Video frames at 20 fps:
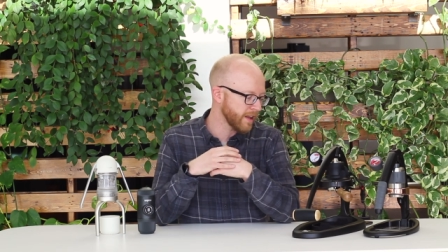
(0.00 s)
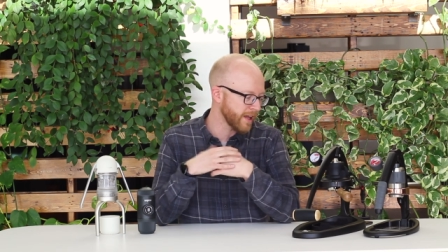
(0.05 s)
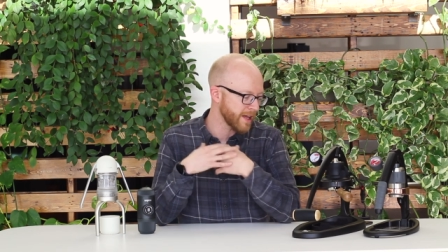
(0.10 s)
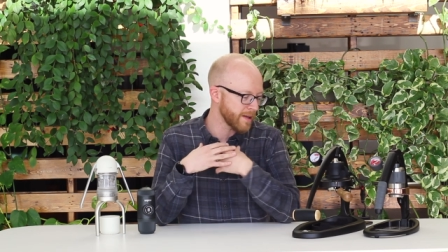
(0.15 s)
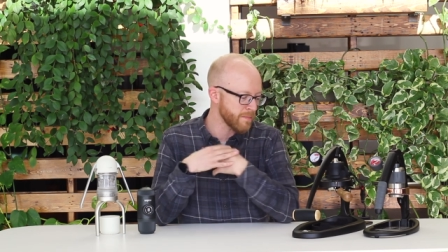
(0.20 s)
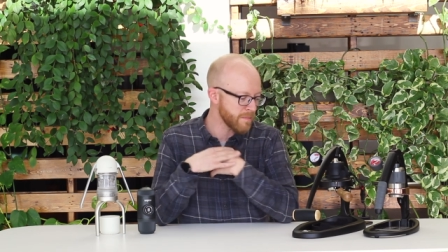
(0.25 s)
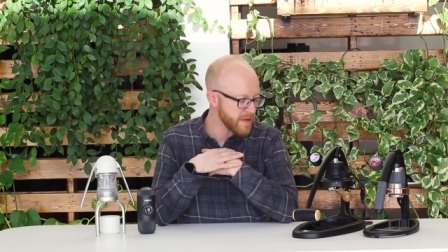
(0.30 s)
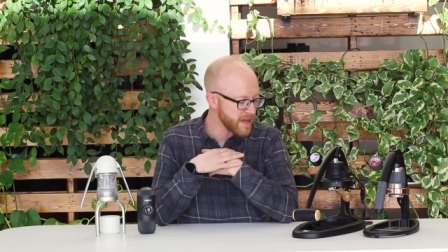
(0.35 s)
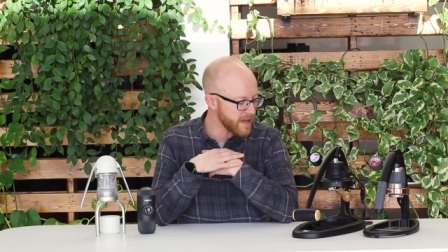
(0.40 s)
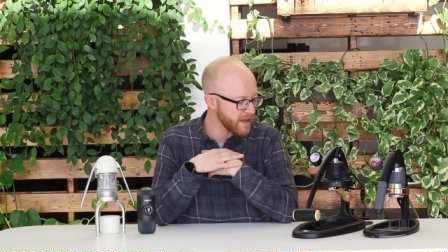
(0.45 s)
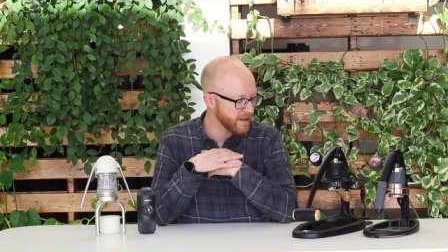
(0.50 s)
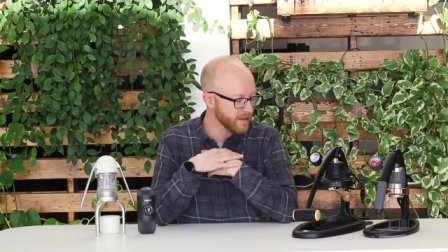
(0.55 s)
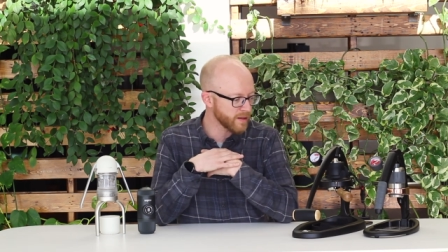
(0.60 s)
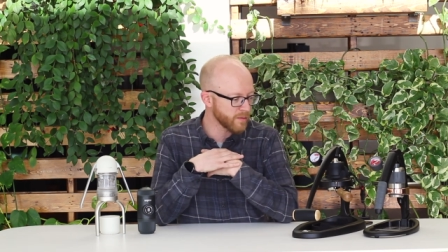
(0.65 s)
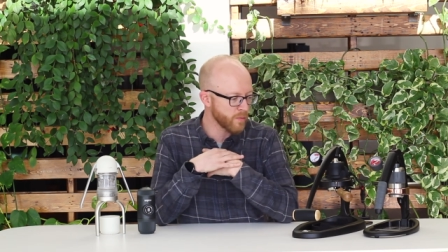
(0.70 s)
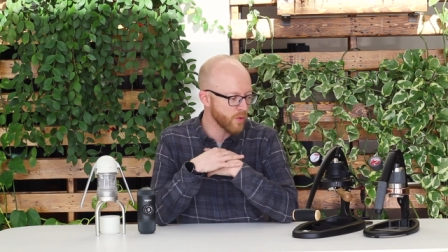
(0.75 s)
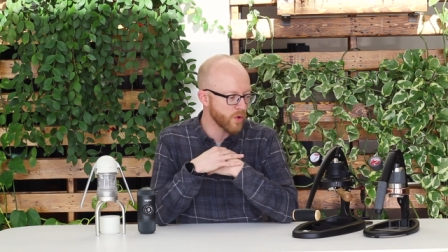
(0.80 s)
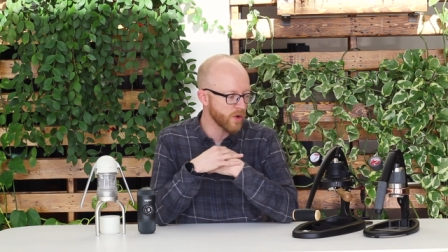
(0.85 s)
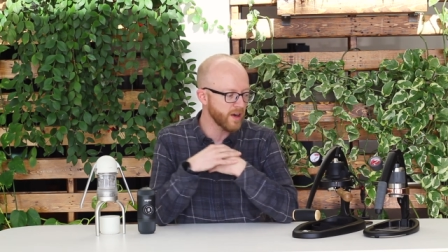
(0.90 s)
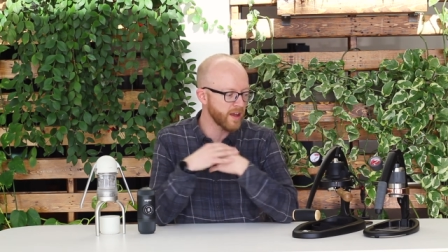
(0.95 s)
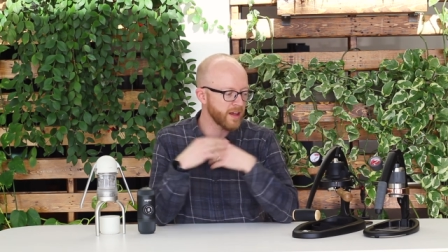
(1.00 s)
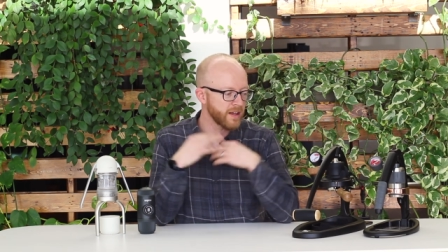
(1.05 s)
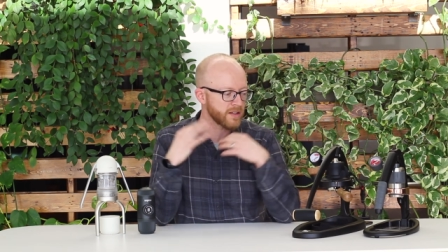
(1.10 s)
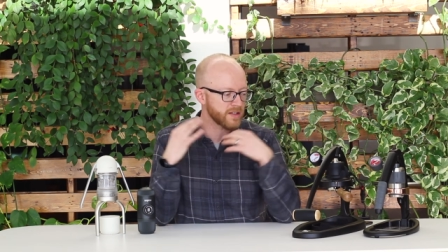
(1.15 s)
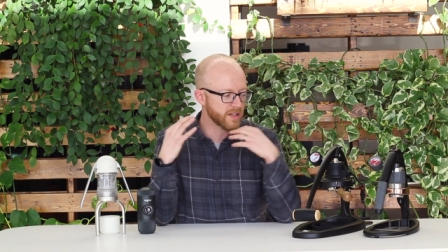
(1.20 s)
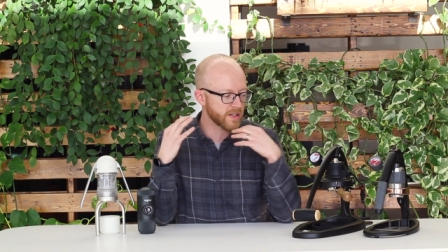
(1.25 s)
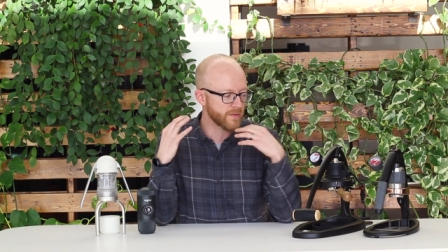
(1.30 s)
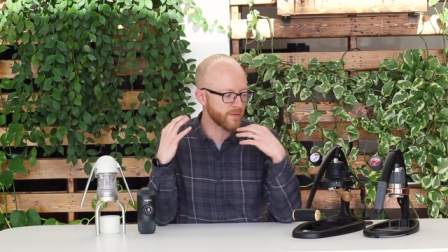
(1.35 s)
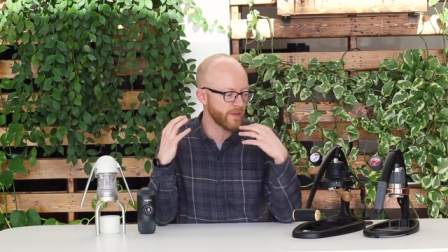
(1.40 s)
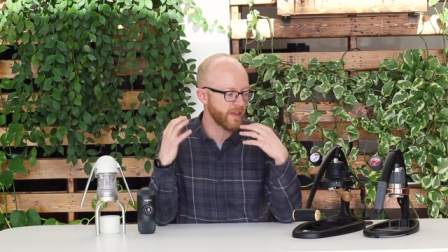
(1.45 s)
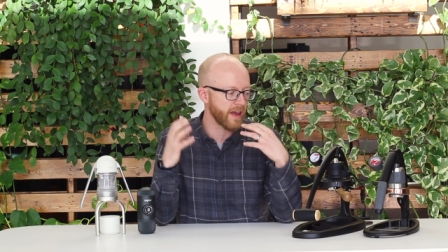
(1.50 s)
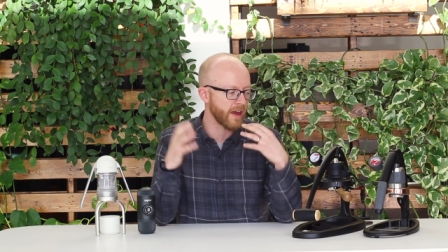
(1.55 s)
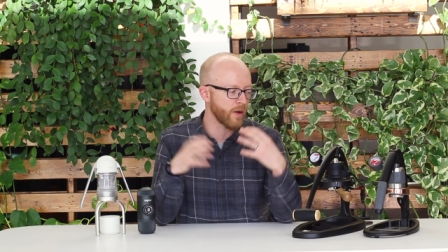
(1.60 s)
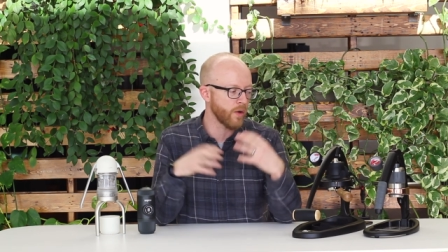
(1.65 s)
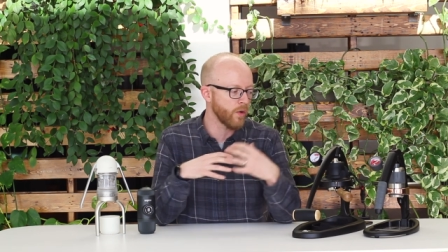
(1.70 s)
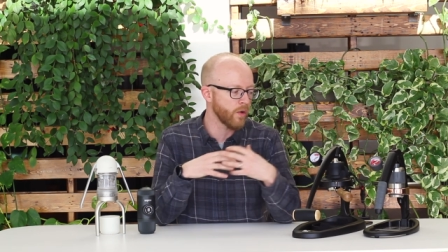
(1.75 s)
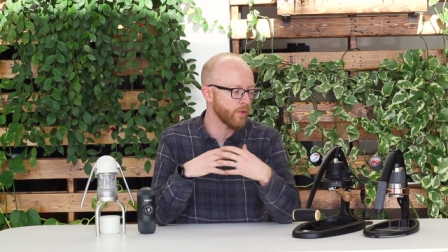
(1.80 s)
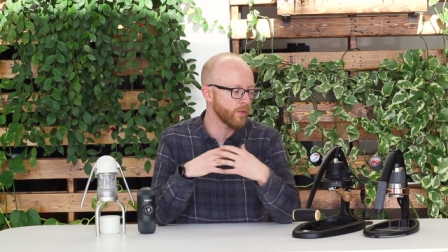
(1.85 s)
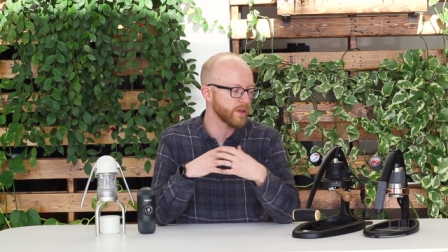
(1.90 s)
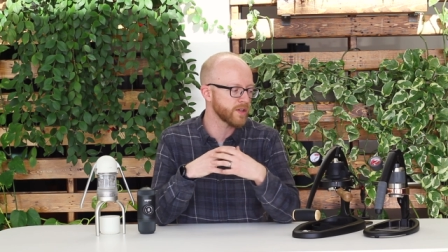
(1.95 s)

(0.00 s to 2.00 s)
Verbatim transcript: like me in the morning just for that whole